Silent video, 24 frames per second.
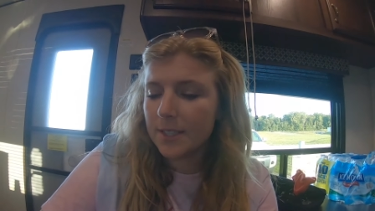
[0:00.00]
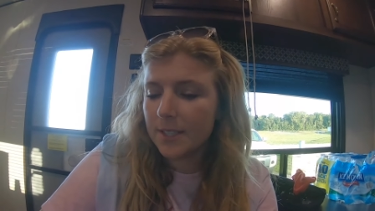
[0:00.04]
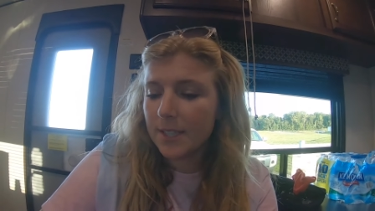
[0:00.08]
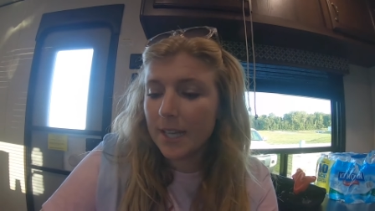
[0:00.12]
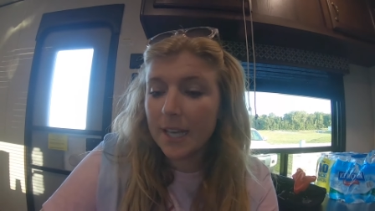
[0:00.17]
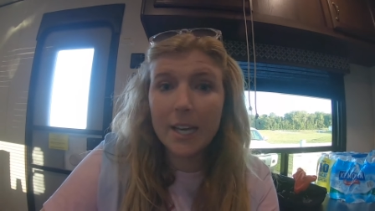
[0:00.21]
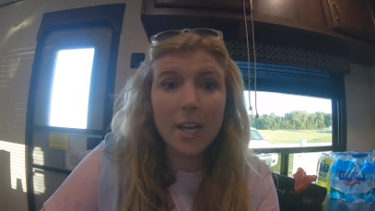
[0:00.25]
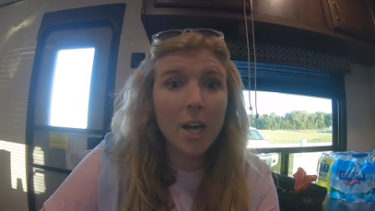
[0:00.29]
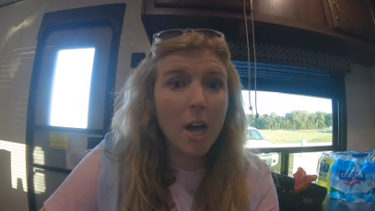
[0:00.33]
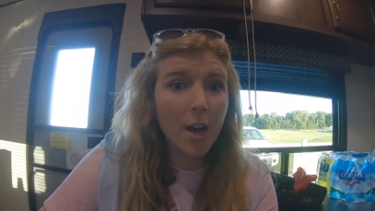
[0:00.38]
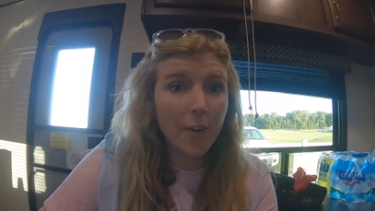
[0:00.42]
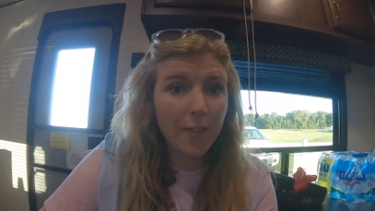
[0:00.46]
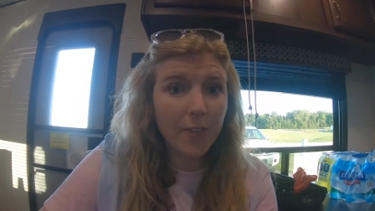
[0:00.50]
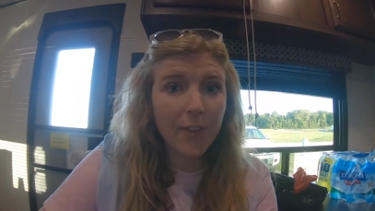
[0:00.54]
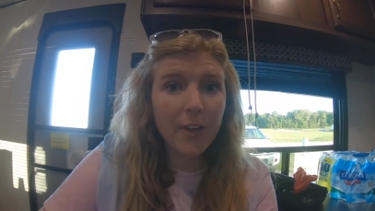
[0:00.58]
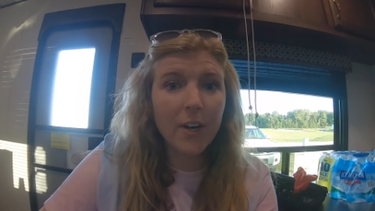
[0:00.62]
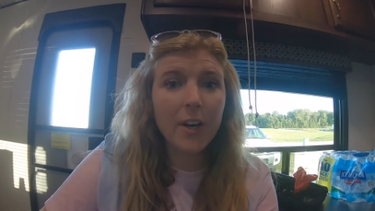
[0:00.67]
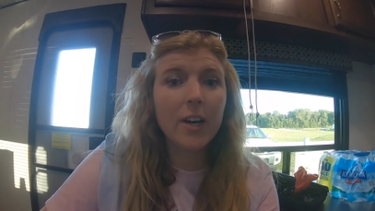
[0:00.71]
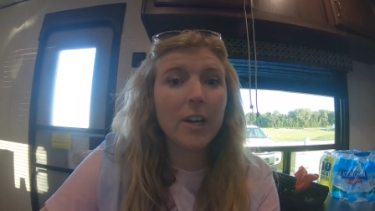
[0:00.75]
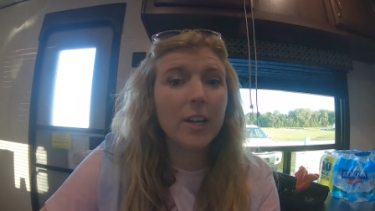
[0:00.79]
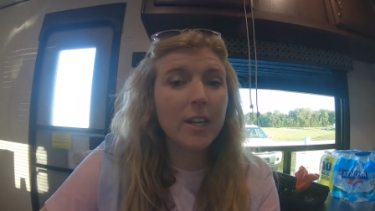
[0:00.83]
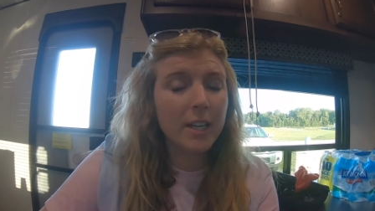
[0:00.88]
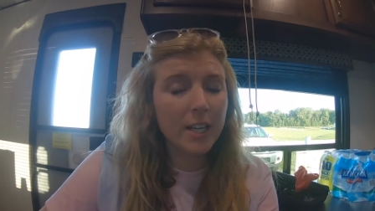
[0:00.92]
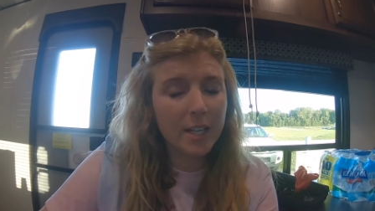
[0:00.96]
They got
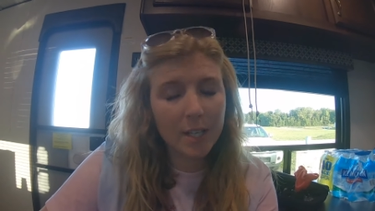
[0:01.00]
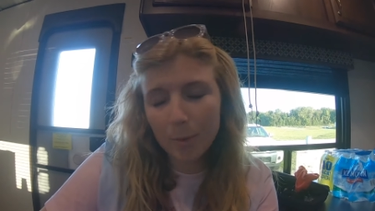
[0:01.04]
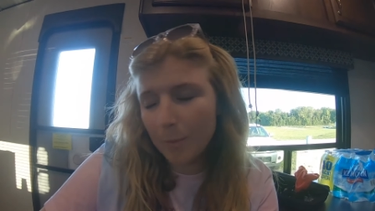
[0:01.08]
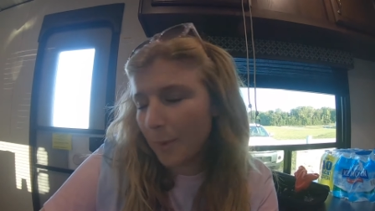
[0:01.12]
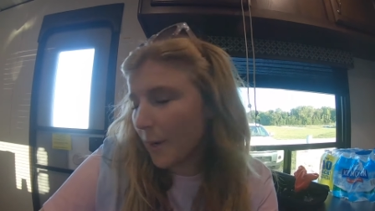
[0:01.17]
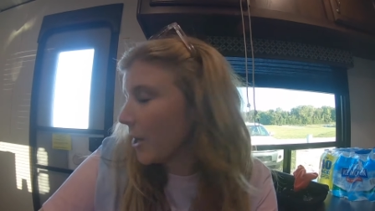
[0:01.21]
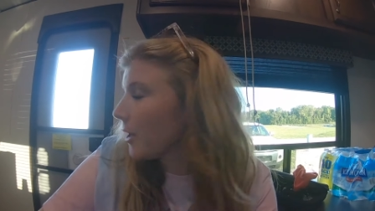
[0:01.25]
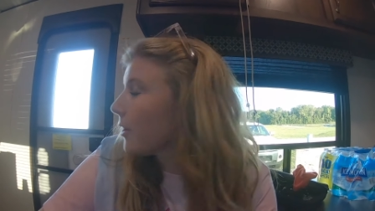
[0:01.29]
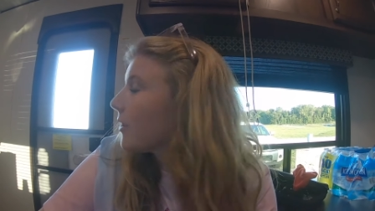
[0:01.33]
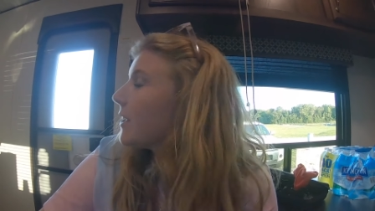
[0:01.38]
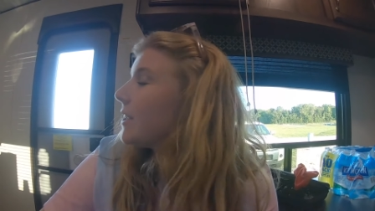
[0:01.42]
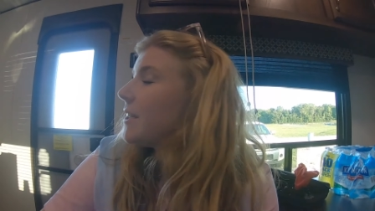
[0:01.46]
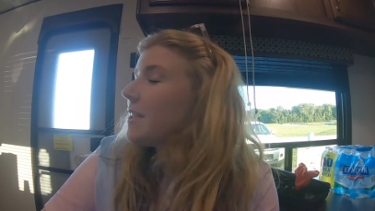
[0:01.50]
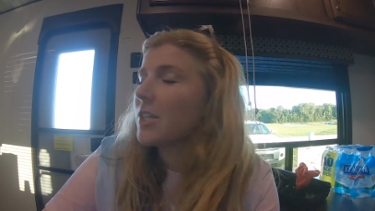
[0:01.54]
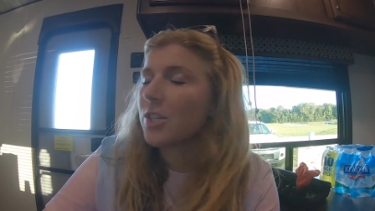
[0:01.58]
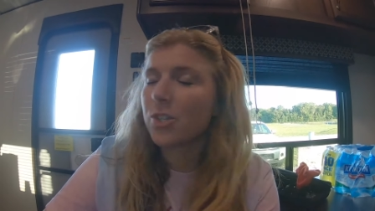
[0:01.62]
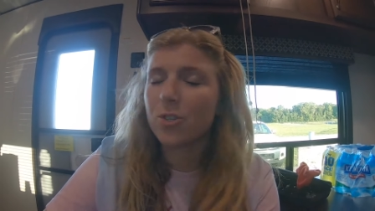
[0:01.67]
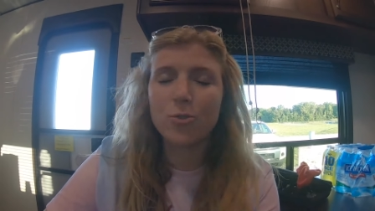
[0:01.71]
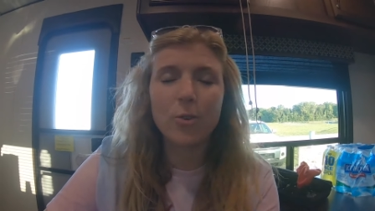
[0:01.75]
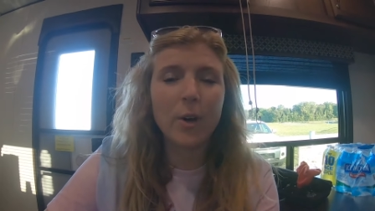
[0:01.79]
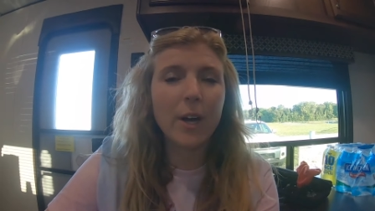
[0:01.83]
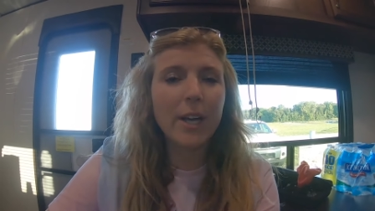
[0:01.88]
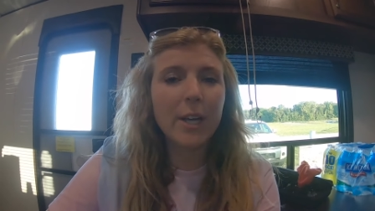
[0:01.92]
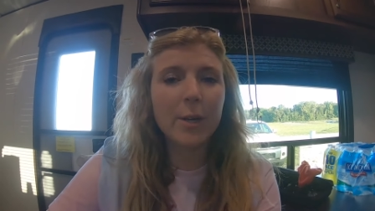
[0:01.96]
there and he apparently
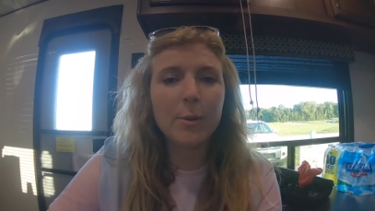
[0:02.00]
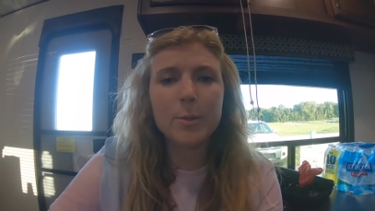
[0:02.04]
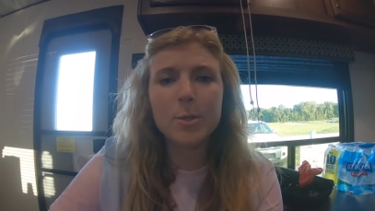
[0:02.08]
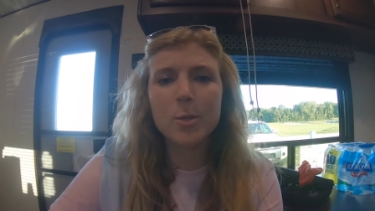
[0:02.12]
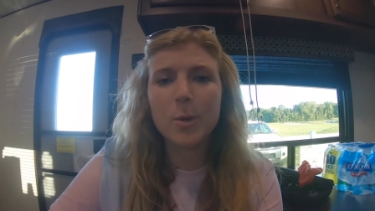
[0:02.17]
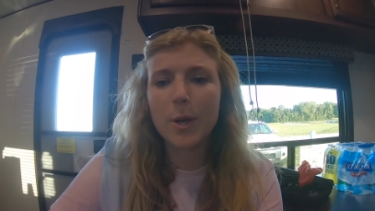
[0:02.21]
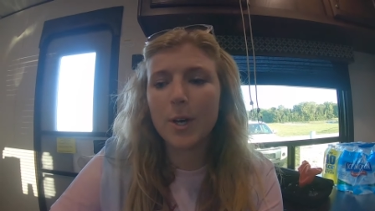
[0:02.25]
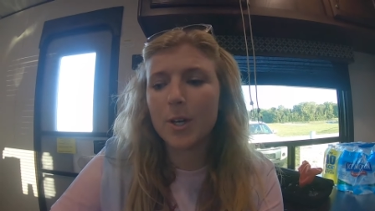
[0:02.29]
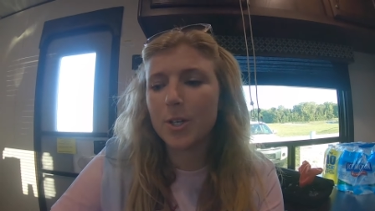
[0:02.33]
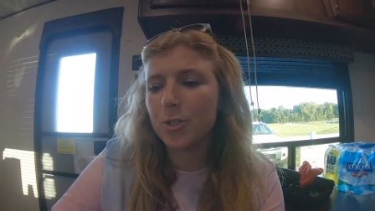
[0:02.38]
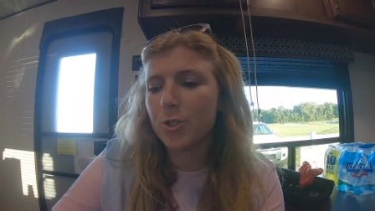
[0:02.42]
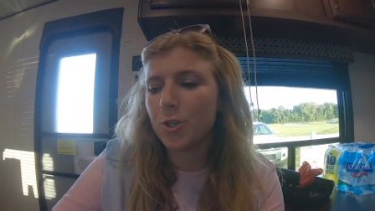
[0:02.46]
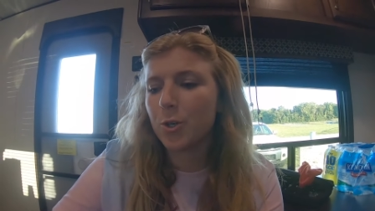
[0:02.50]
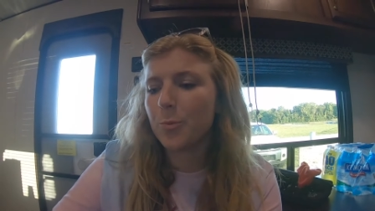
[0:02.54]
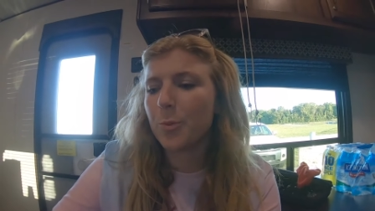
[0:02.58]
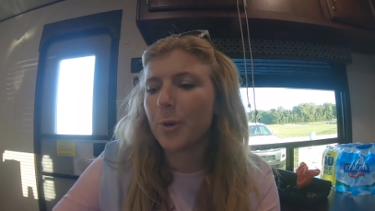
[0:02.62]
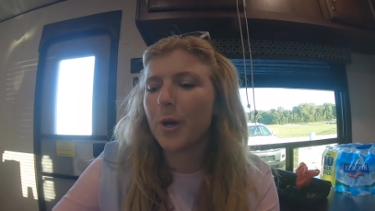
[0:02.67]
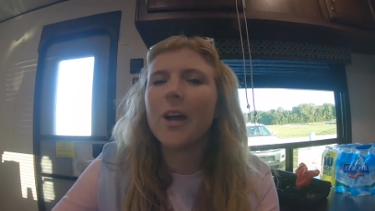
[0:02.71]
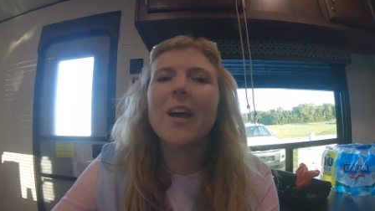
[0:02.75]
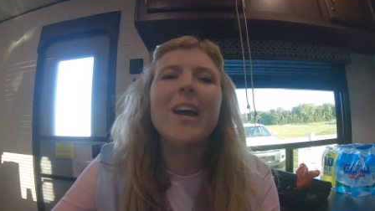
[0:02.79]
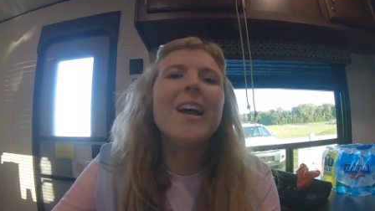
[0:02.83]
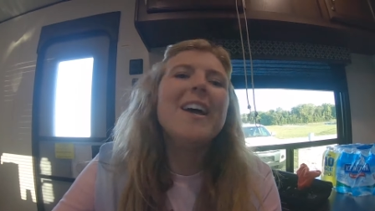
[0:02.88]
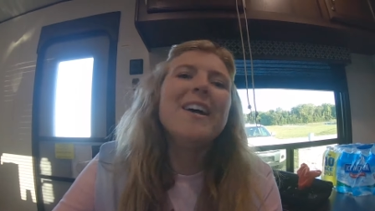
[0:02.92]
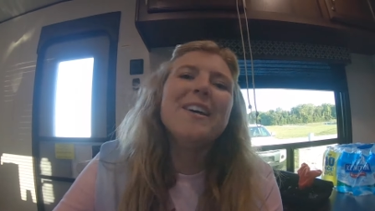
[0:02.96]
did great. He was quite a
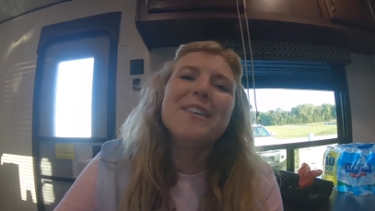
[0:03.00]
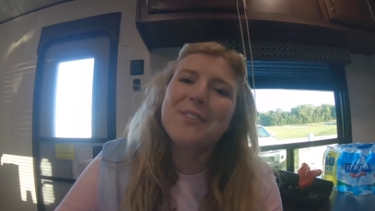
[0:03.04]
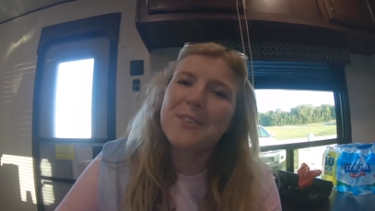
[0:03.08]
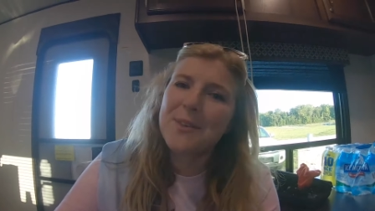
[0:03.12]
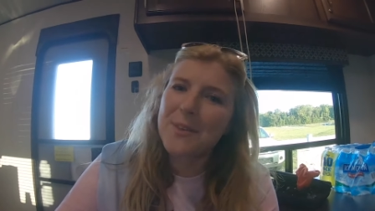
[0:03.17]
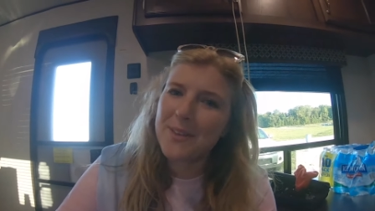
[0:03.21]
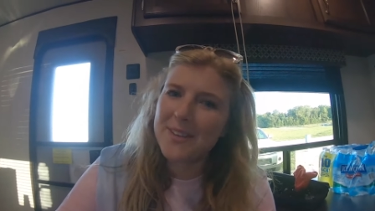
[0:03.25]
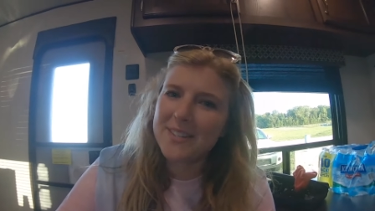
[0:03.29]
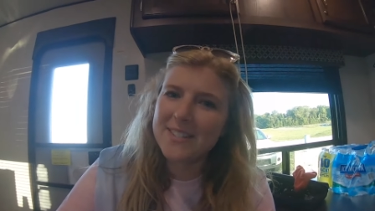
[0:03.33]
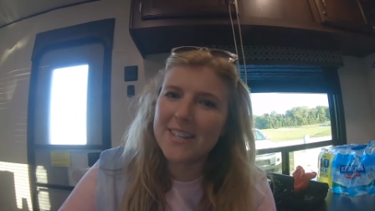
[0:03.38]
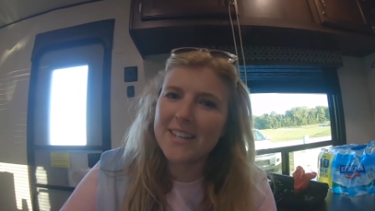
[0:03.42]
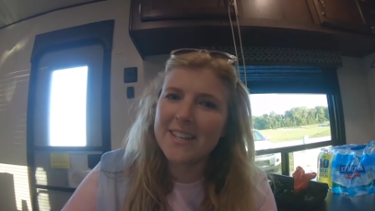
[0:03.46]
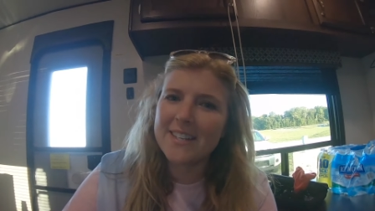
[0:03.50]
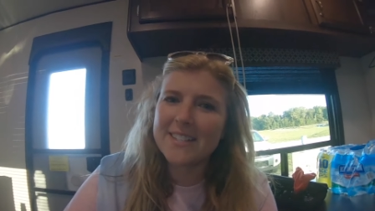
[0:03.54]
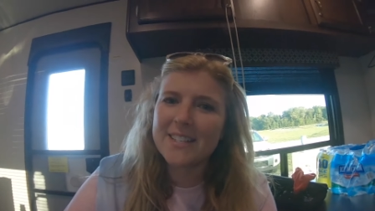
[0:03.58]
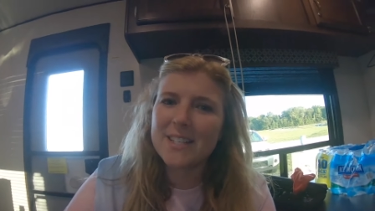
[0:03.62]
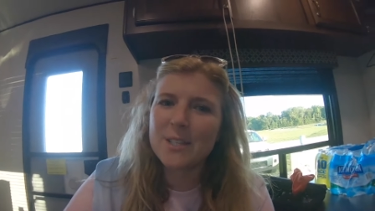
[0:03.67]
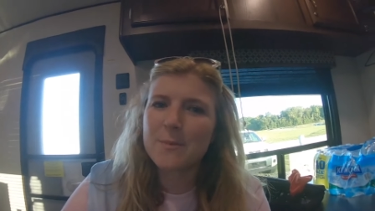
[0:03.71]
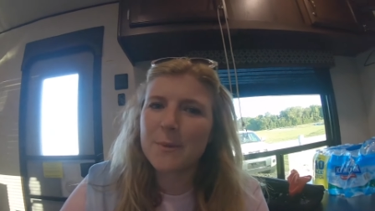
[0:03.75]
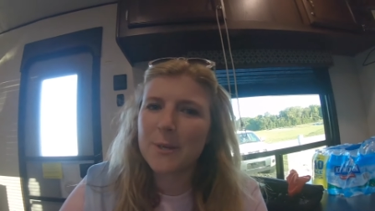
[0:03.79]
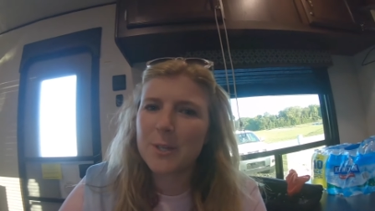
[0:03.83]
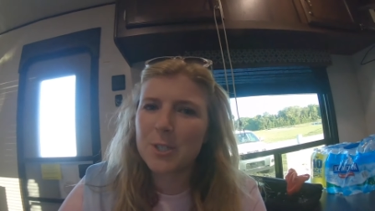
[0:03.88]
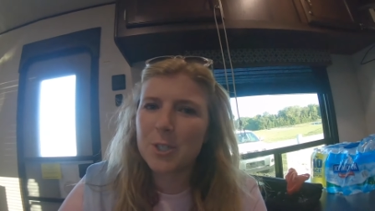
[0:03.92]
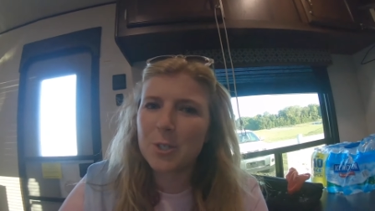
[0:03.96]
trooper. So they sent us
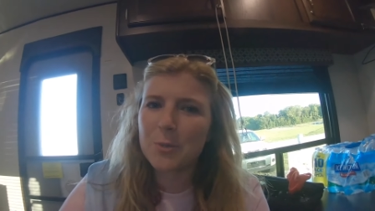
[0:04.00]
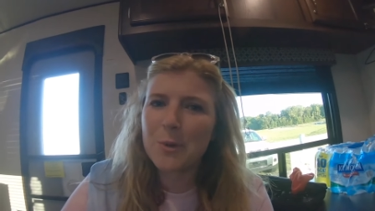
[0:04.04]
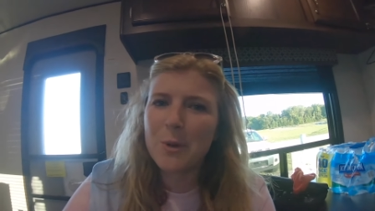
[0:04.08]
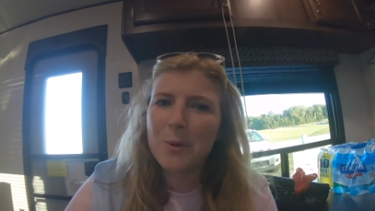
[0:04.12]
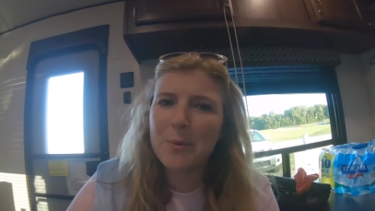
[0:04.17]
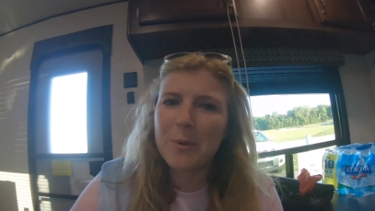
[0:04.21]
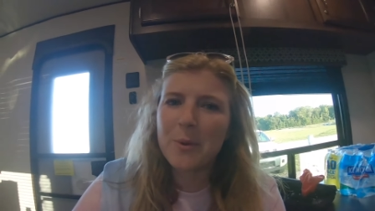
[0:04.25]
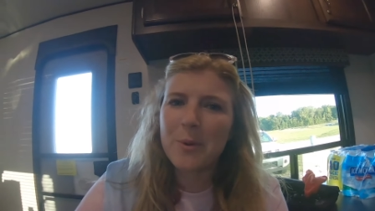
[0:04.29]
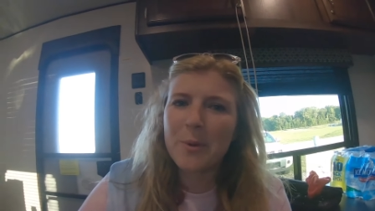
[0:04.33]
this picture while